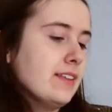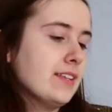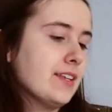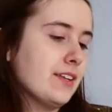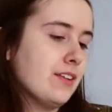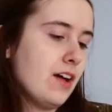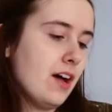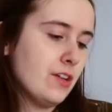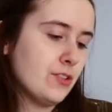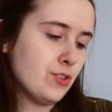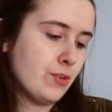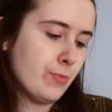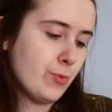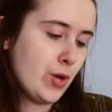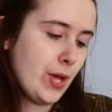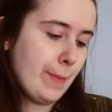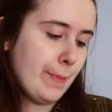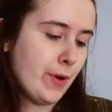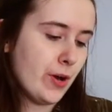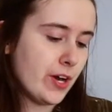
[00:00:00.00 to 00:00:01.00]
a little hundred
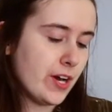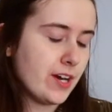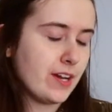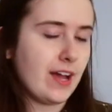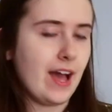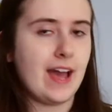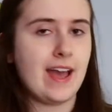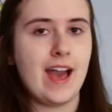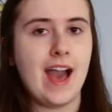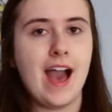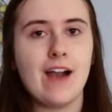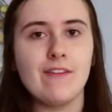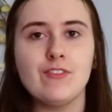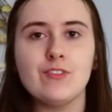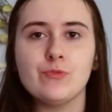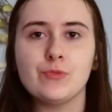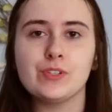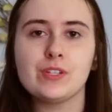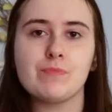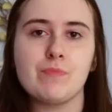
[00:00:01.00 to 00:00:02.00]
point perk. I
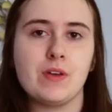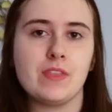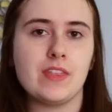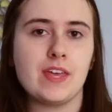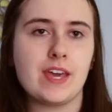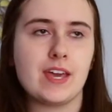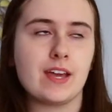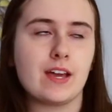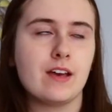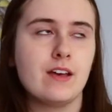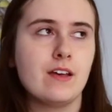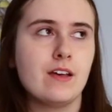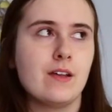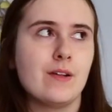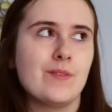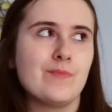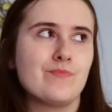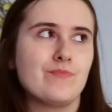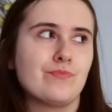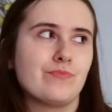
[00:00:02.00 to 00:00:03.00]
haven't really been like
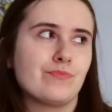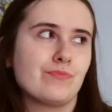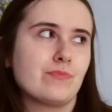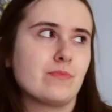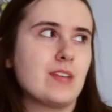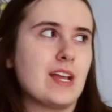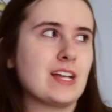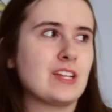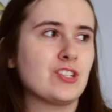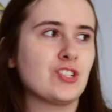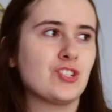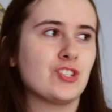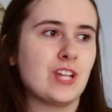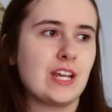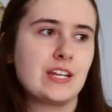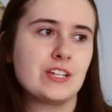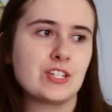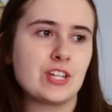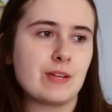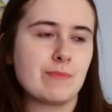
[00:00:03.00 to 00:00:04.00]

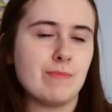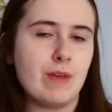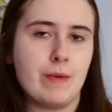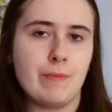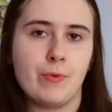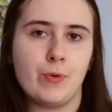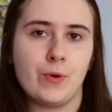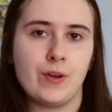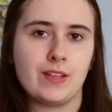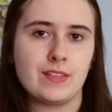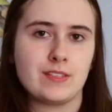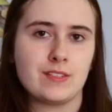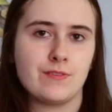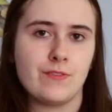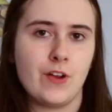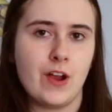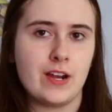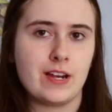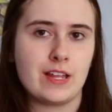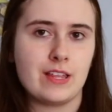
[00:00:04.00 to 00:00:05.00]
exchanging my points
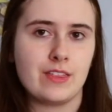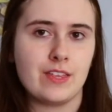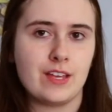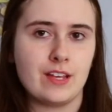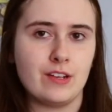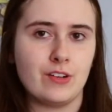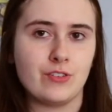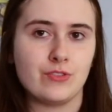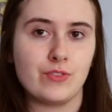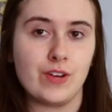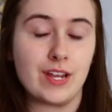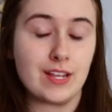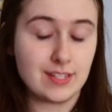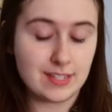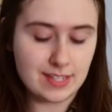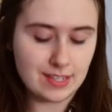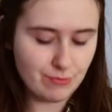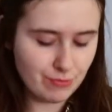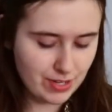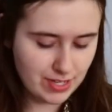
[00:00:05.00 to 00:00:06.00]
for anything
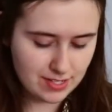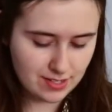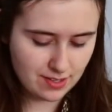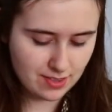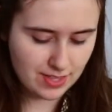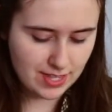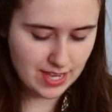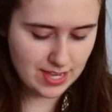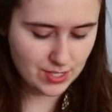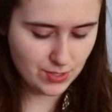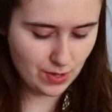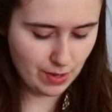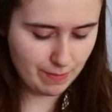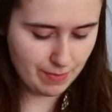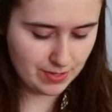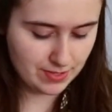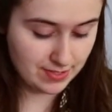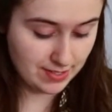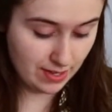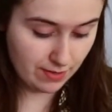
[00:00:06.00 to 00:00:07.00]
crazy recently, so I've
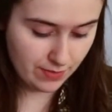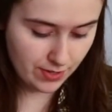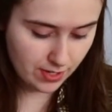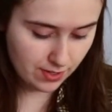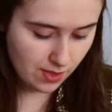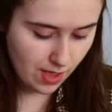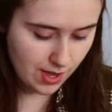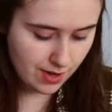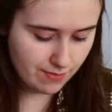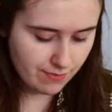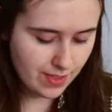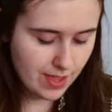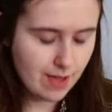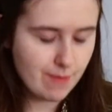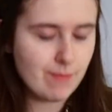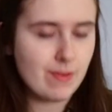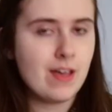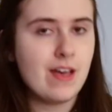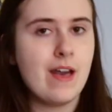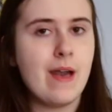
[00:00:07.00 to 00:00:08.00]
been saving a lot of
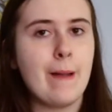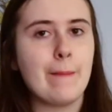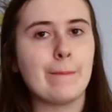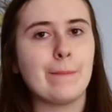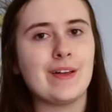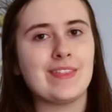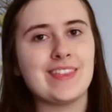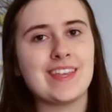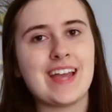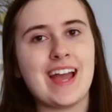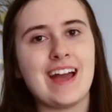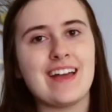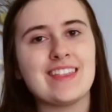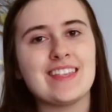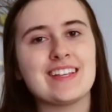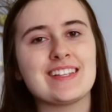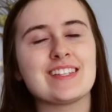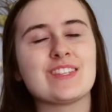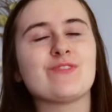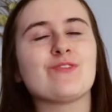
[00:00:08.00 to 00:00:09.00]
them, but they had
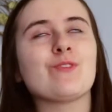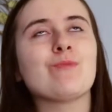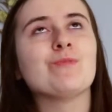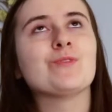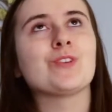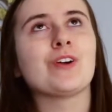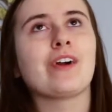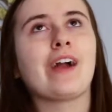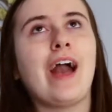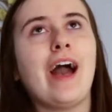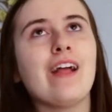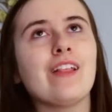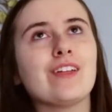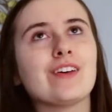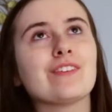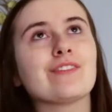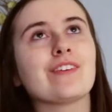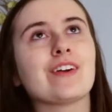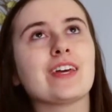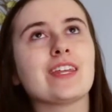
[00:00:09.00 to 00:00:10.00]
this from Drunk
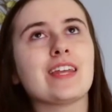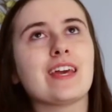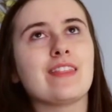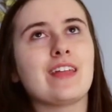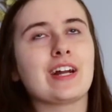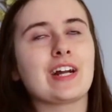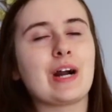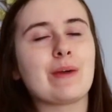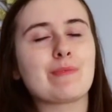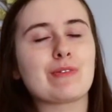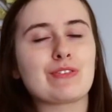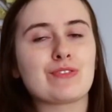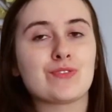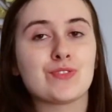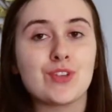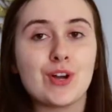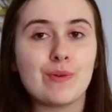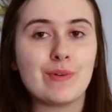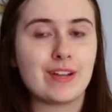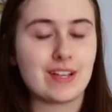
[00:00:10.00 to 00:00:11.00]
Elephant, and that got me
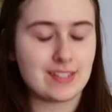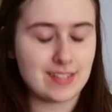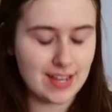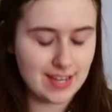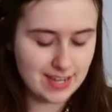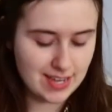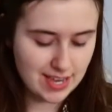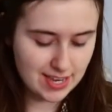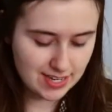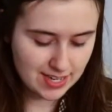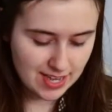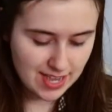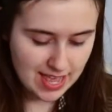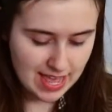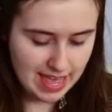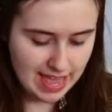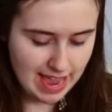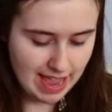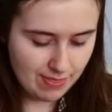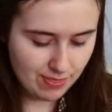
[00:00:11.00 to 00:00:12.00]
so excited.
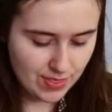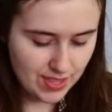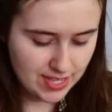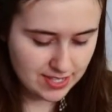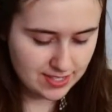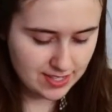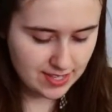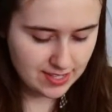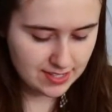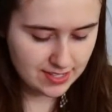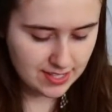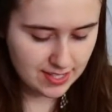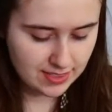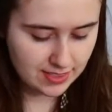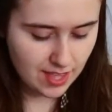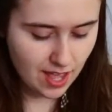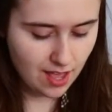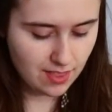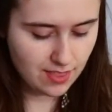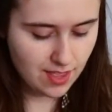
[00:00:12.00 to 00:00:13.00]
And this is the
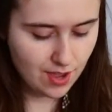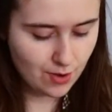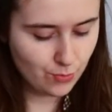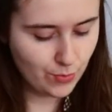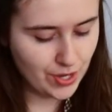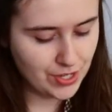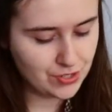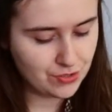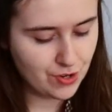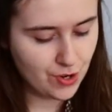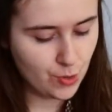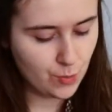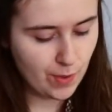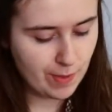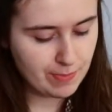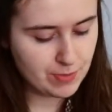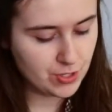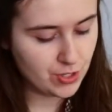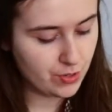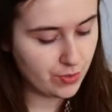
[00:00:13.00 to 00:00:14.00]
Lala Retro
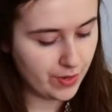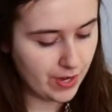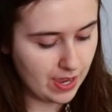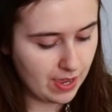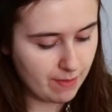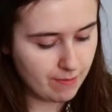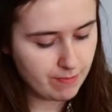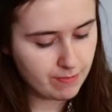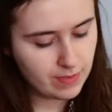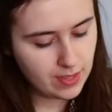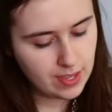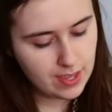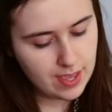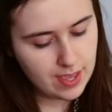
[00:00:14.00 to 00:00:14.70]
Whipped Cream,